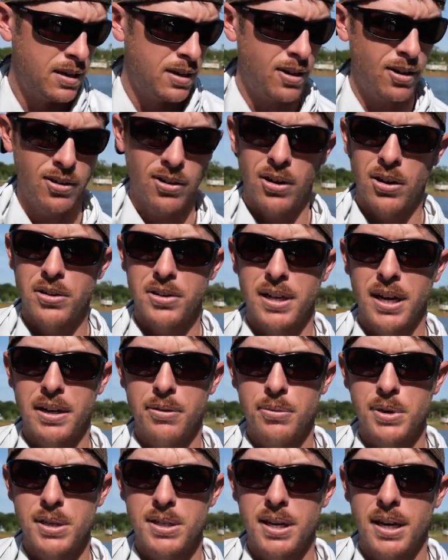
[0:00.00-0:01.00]
our online
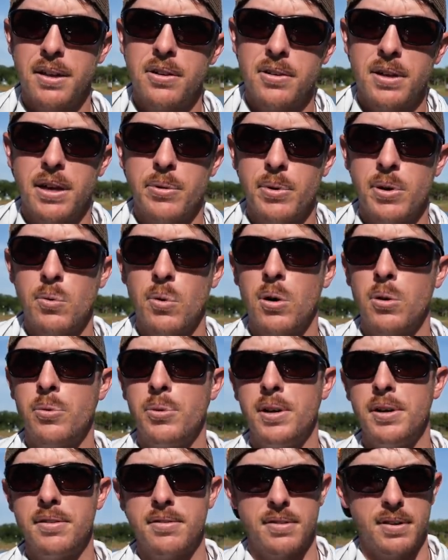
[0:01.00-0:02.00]
retailer that we work
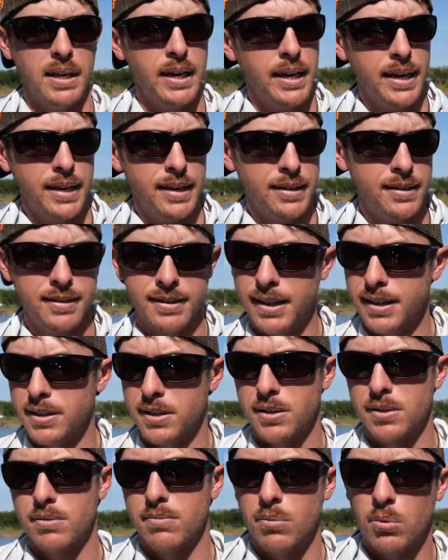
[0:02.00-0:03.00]
with, and
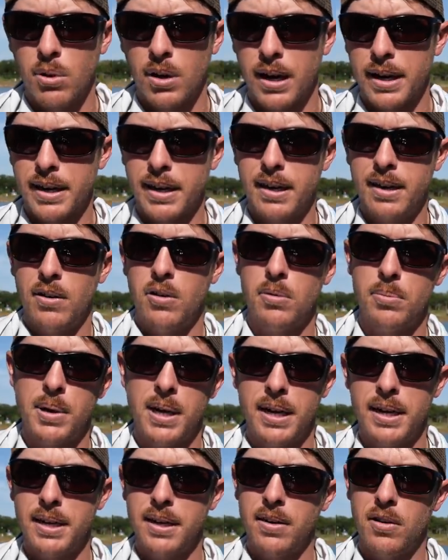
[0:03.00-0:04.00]
that's where I get all
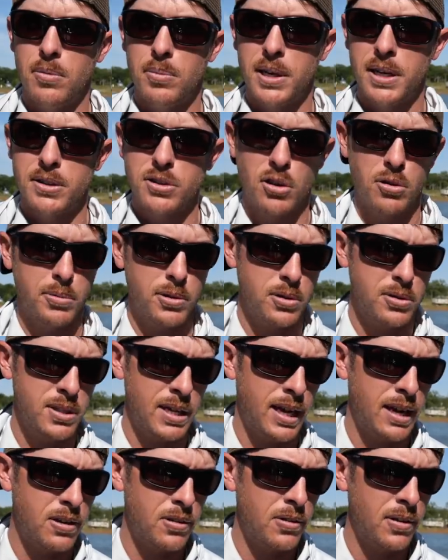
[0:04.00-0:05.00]
my all my terminal
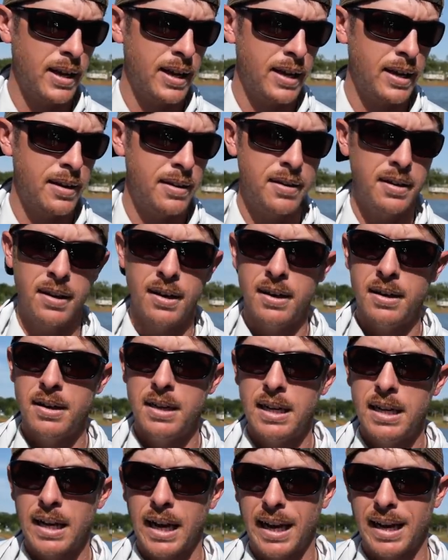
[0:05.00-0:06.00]
tackle and uh,
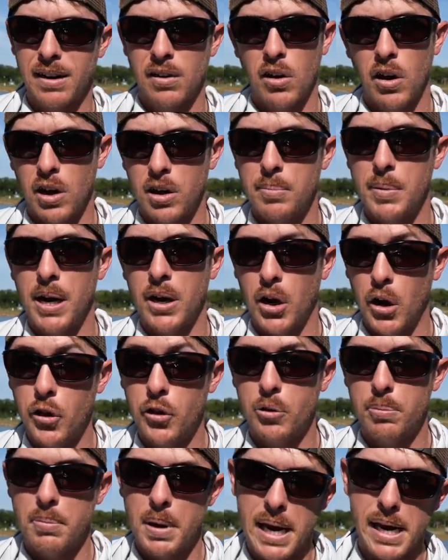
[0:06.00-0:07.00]
and a lot of my
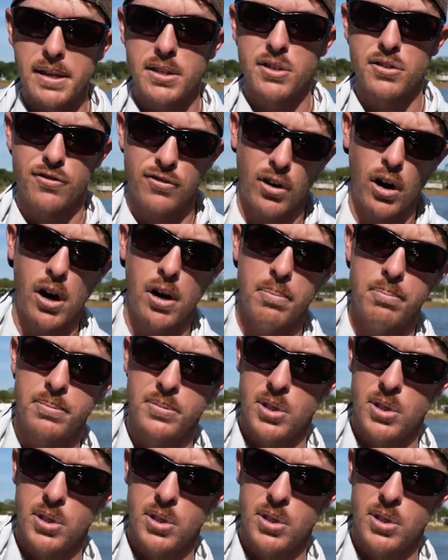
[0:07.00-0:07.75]
other baits from.